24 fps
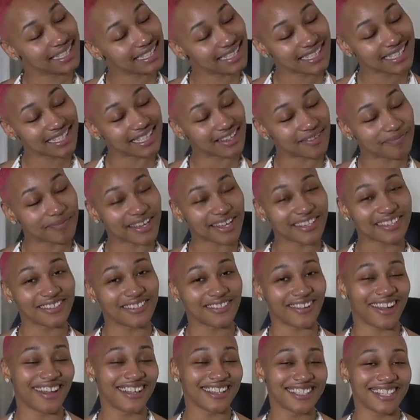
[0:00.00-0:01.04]
So make sure
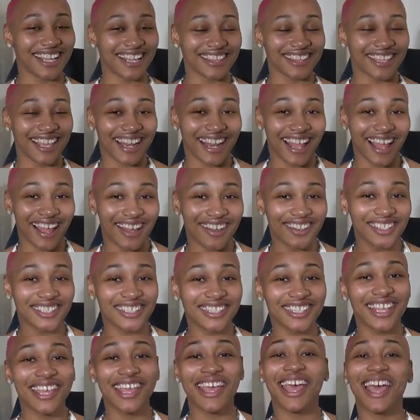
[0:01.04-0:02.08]
y'all check that out.